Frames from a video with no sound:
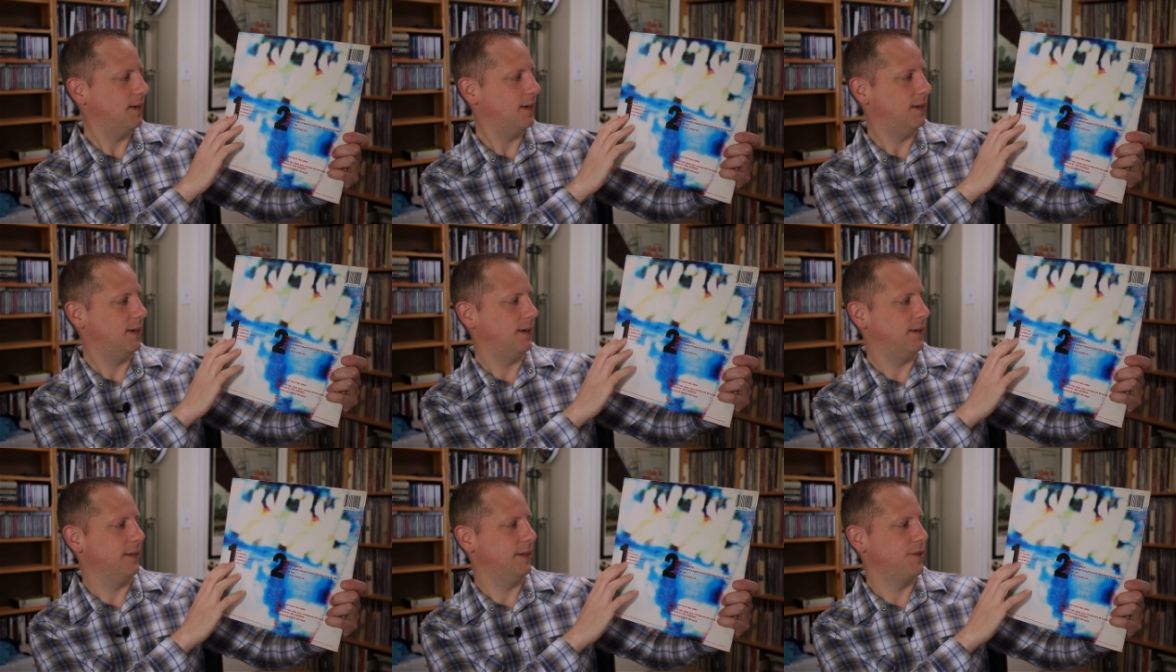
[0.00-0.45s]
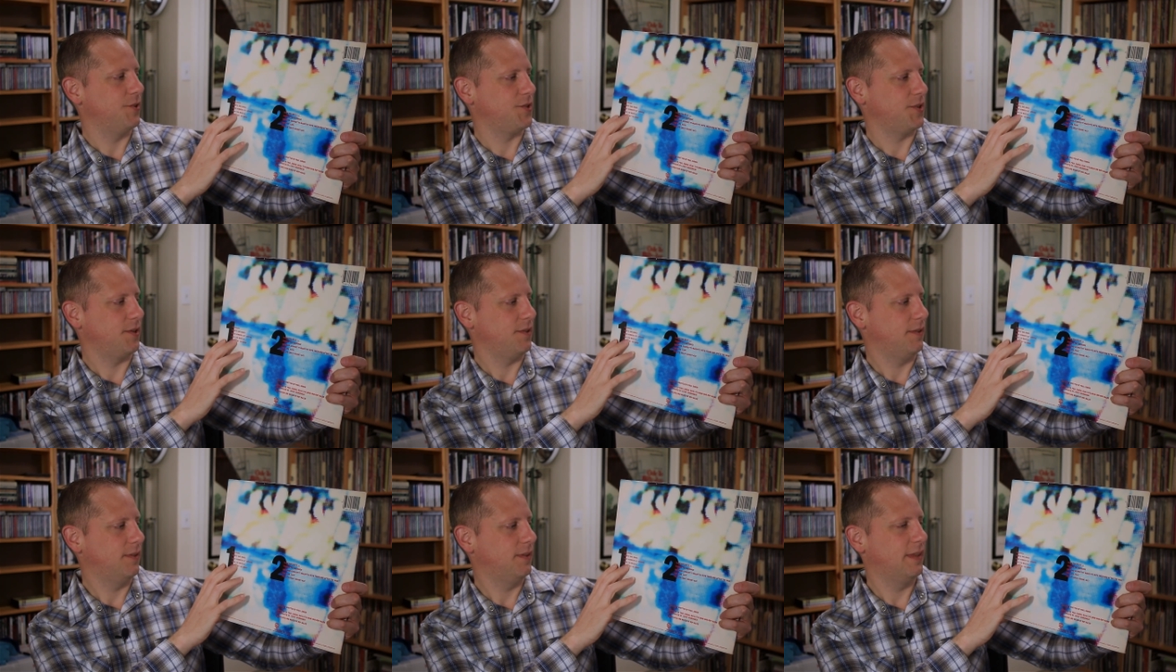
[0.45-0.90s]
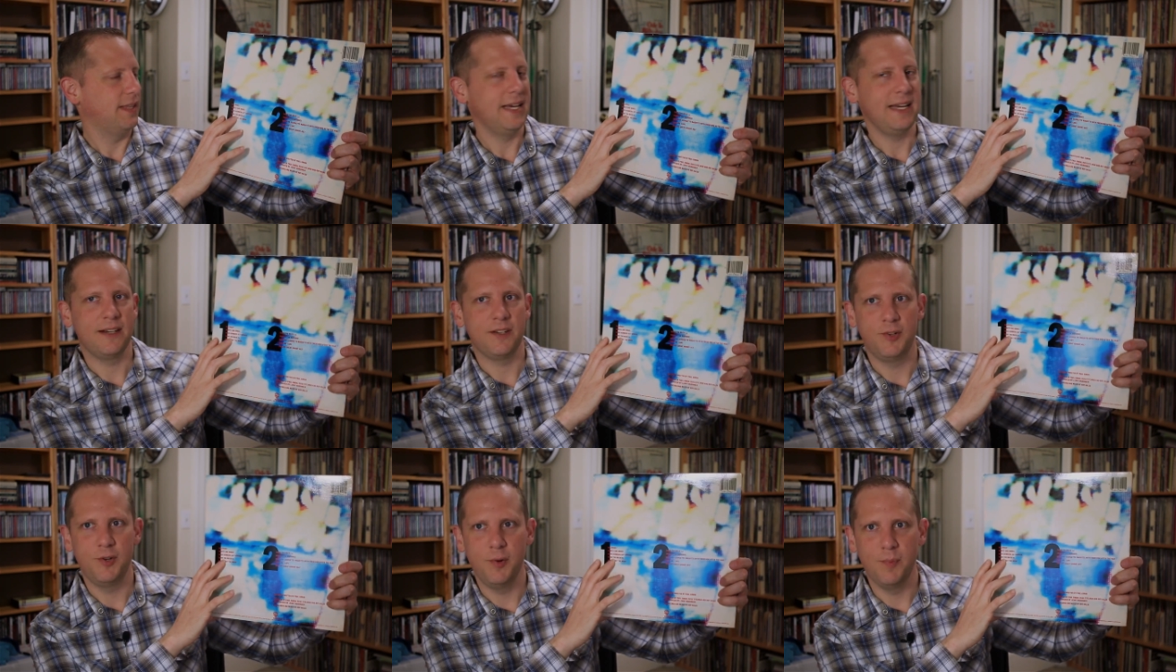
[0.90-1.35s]
Uh, there's a
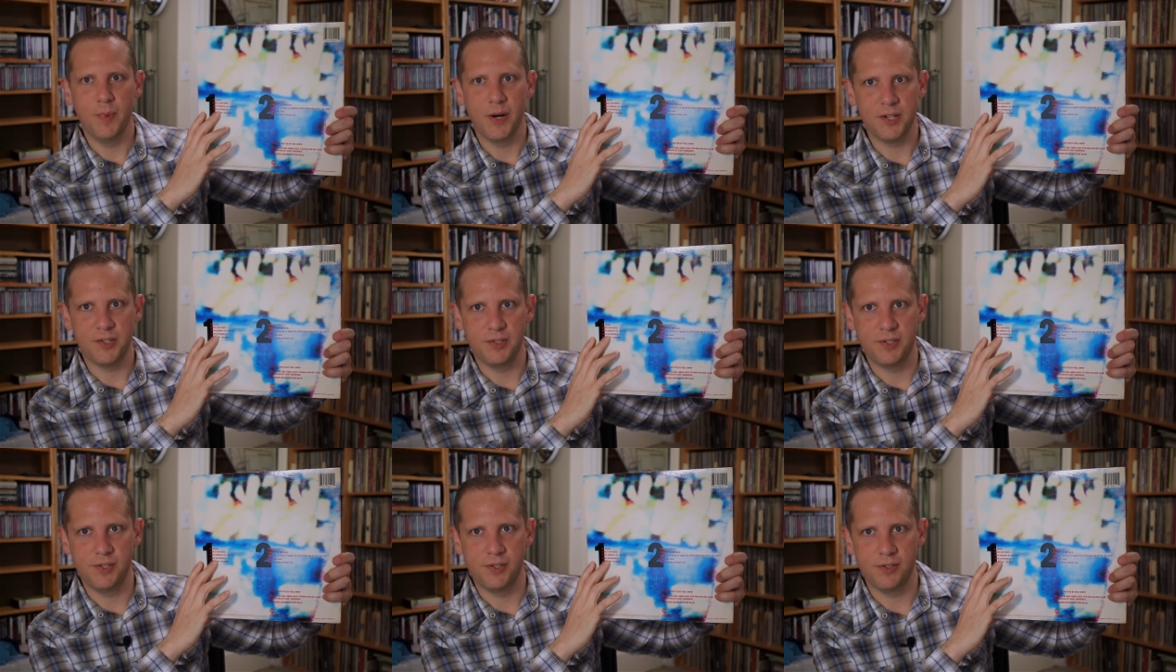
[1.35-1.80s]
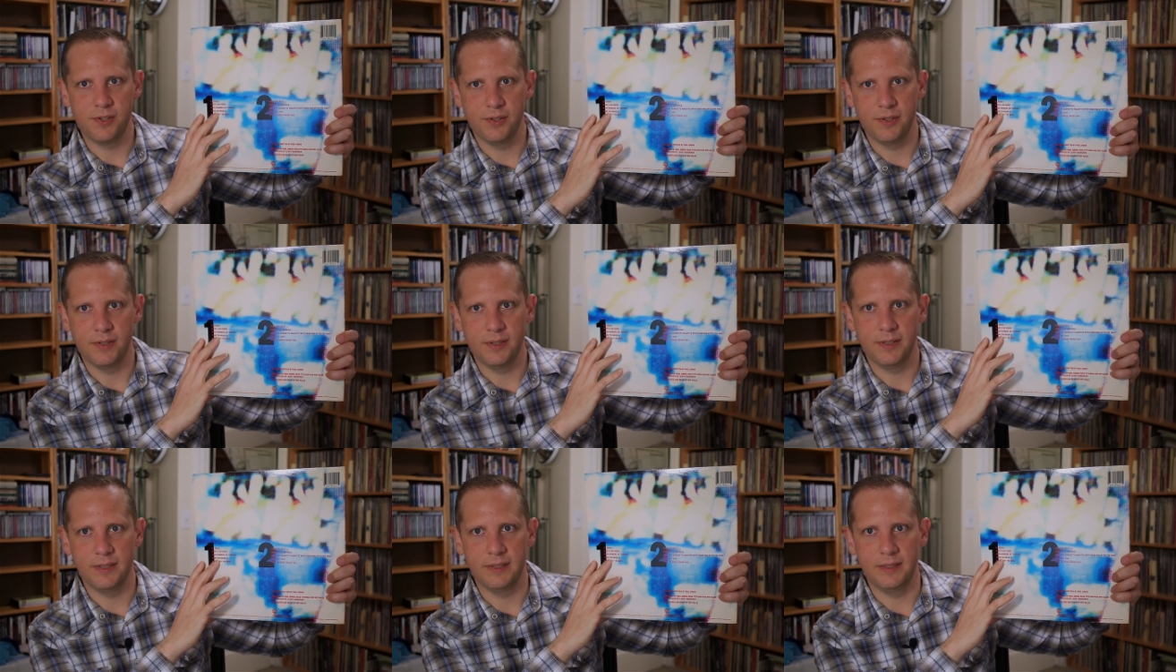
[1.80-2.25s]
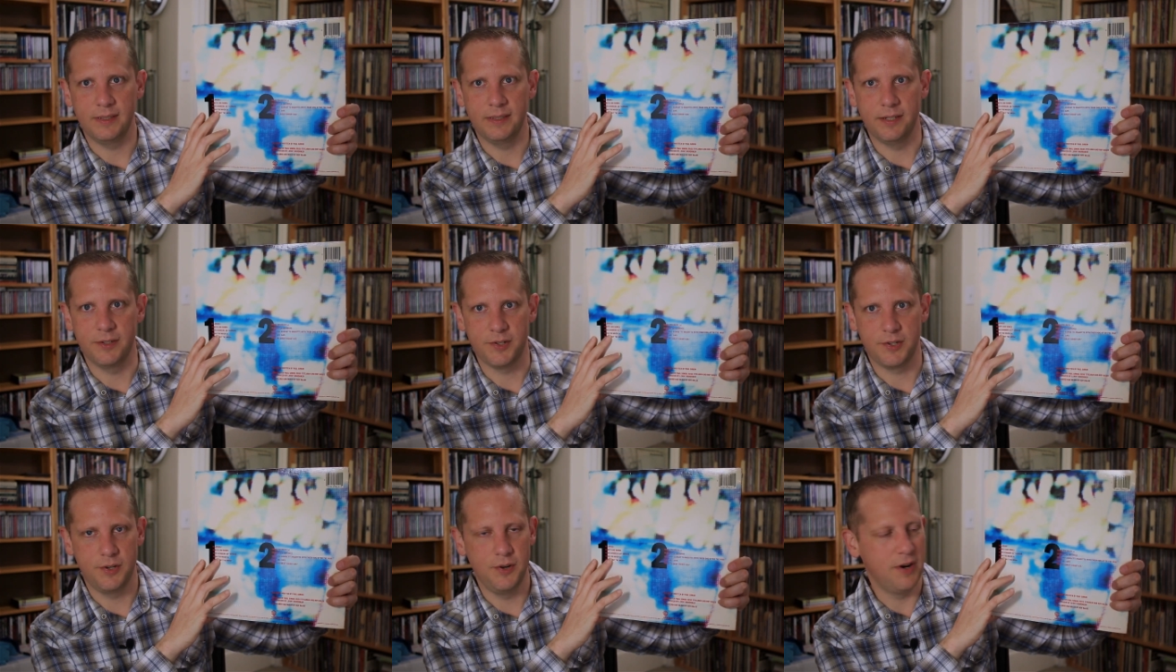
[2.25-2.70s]
"Think Too Much"
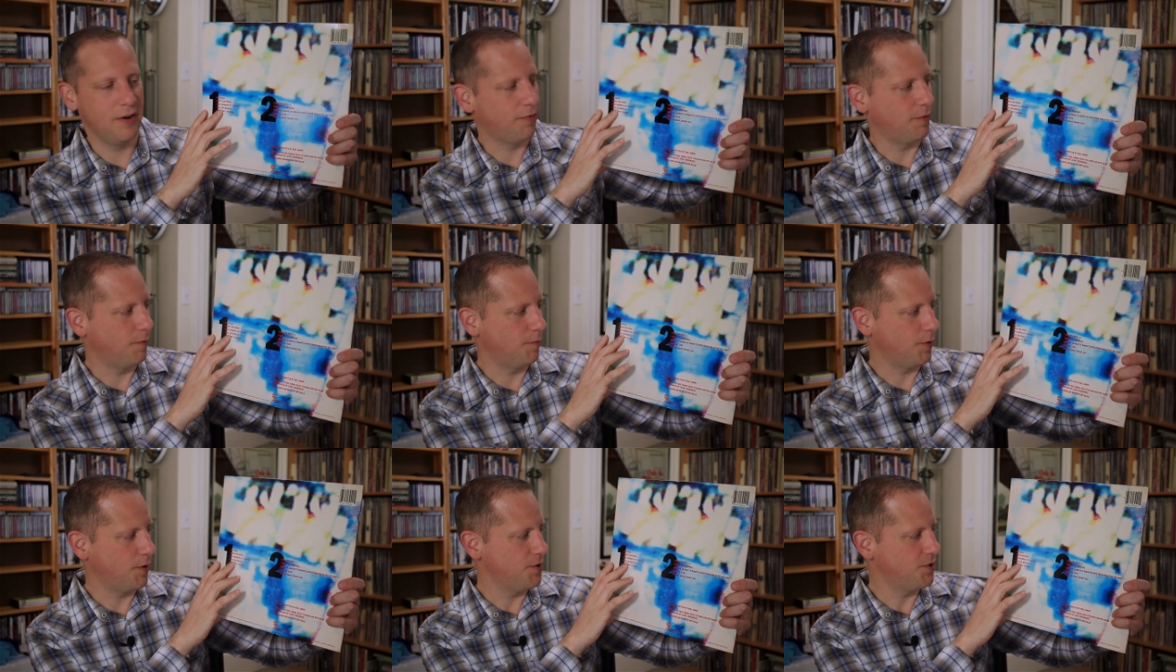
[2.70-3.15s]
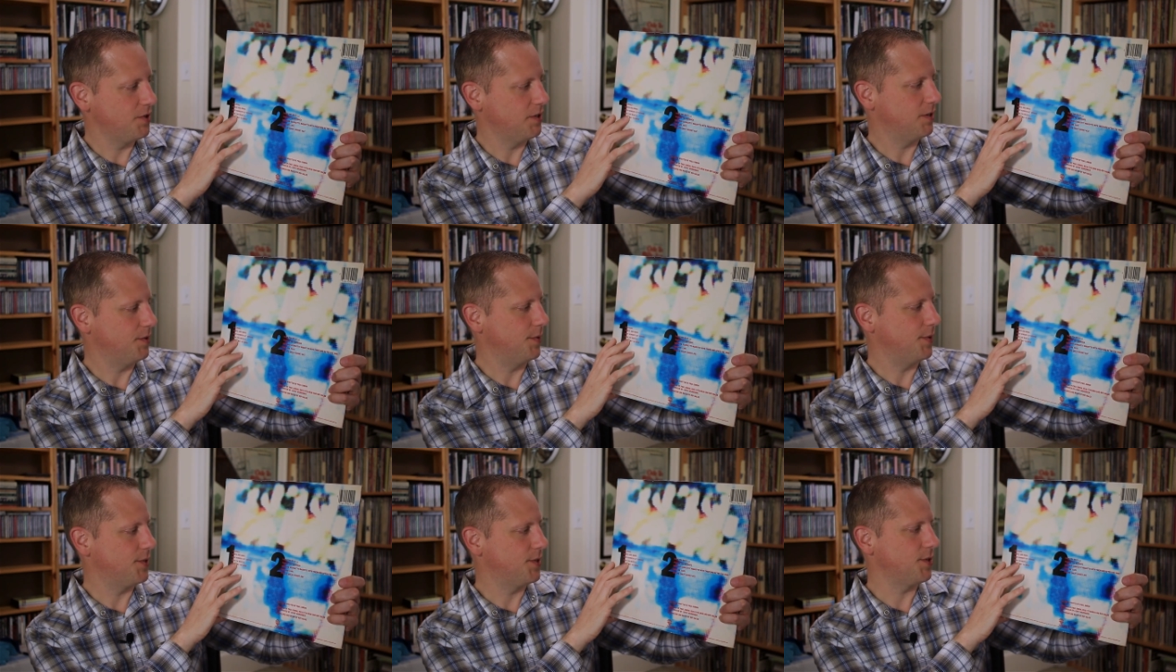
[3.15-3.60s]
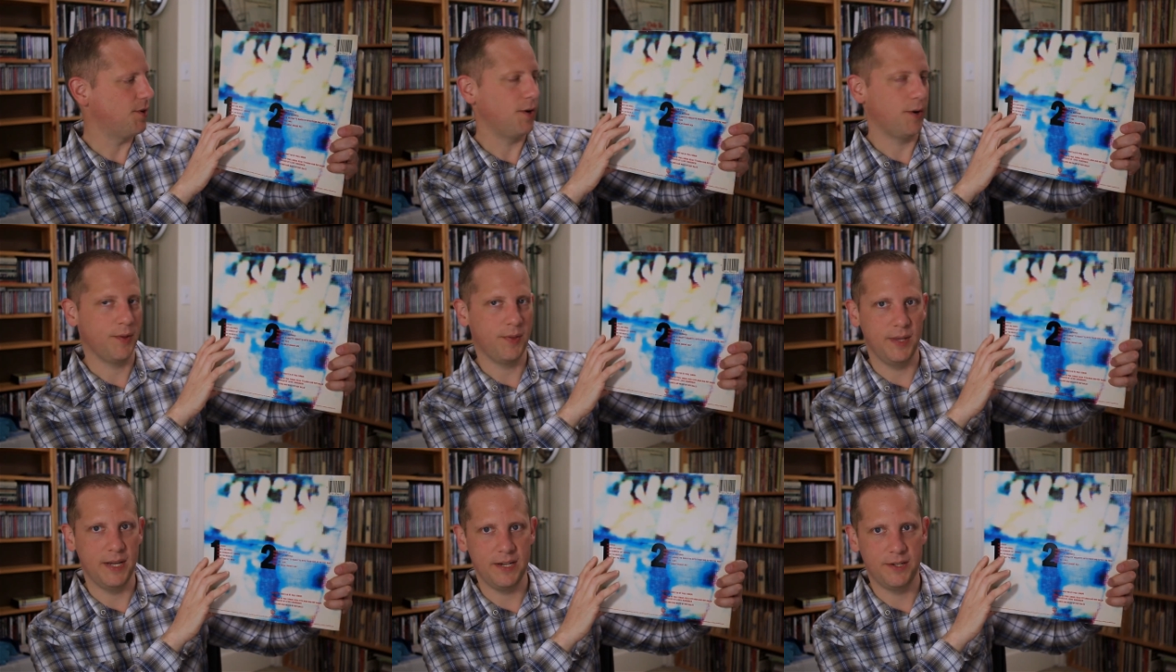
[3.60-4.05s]
there's two different versions of the
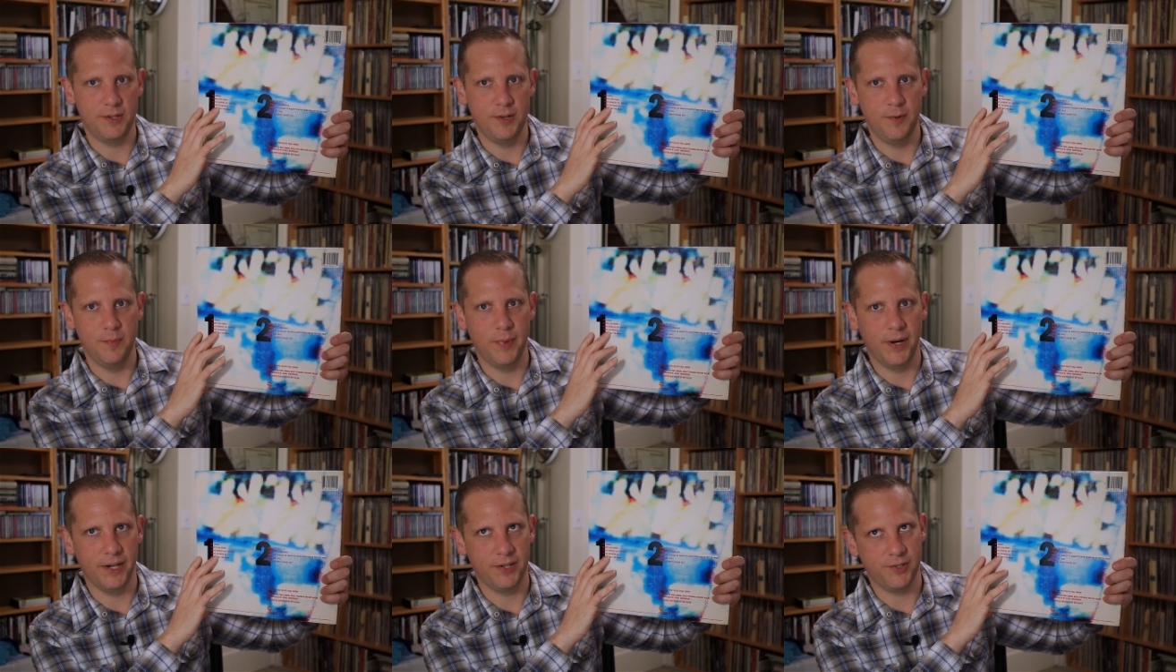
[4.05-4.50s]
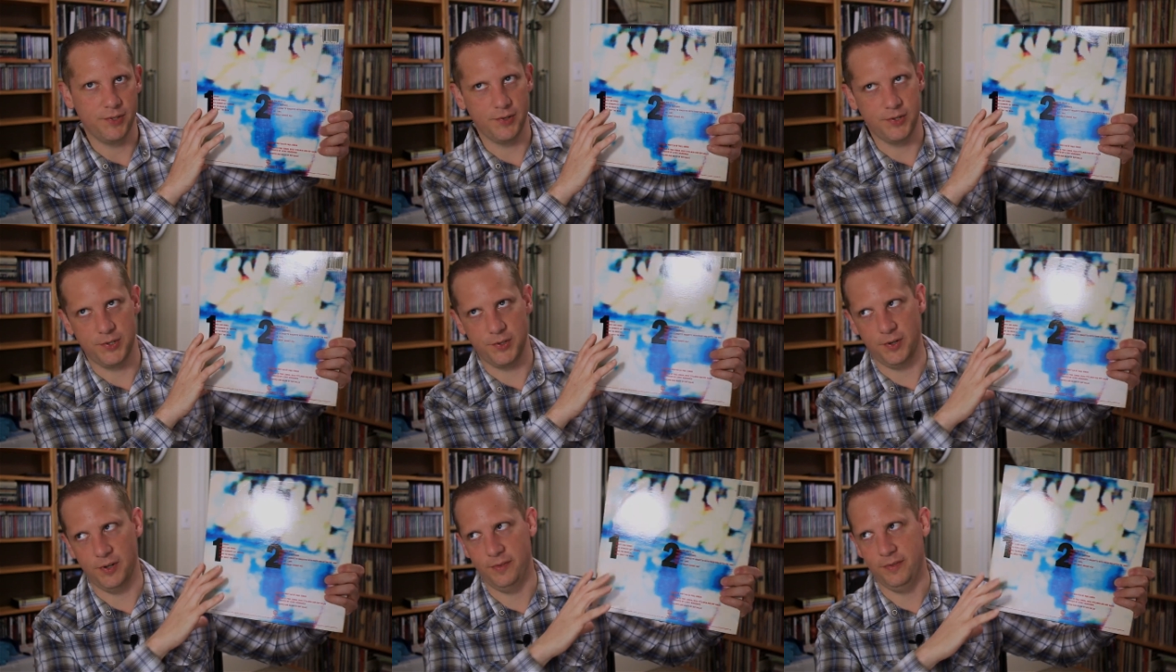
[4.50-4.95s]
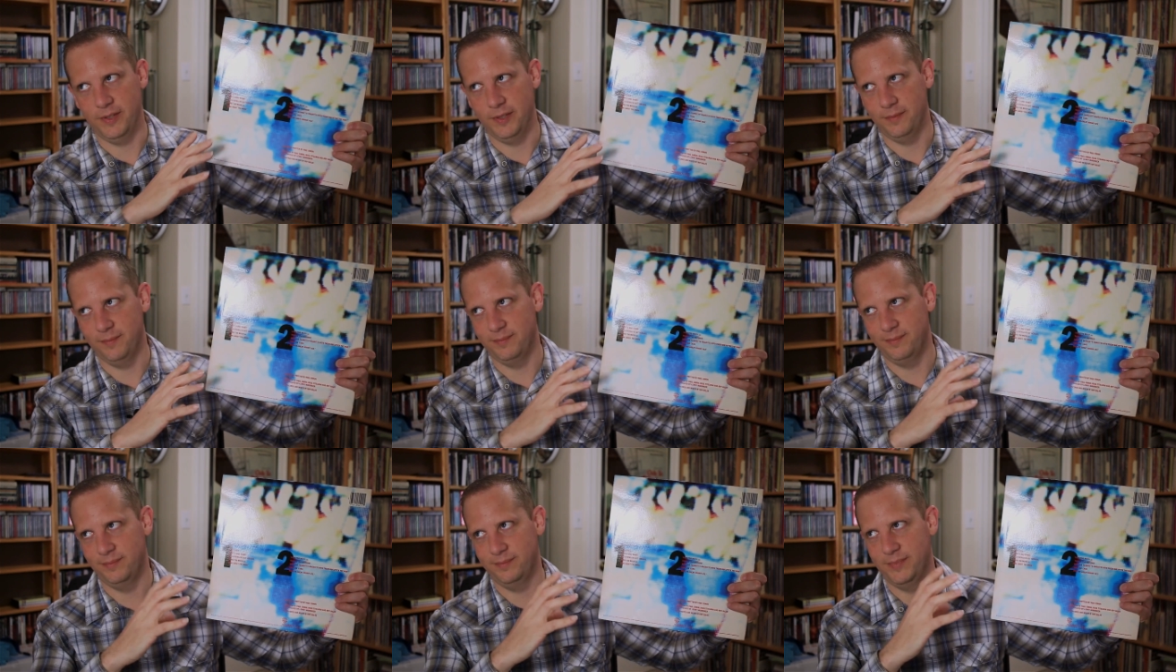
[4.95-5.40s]
song "Think Too Much" or sort of a,